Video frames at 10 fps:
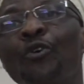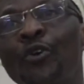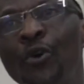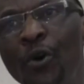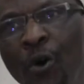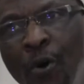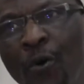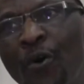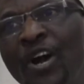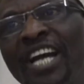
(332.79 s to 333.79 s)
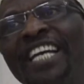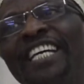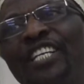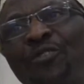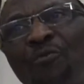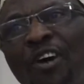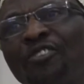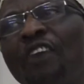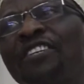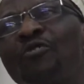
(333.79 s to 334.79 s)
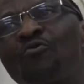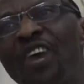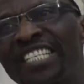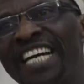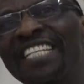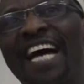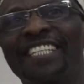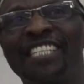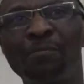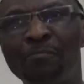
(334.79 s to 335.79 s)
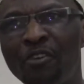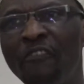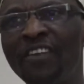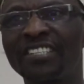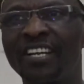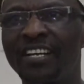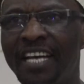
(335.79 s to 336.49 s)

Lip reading: Ruh is one of the questions that the Prophet did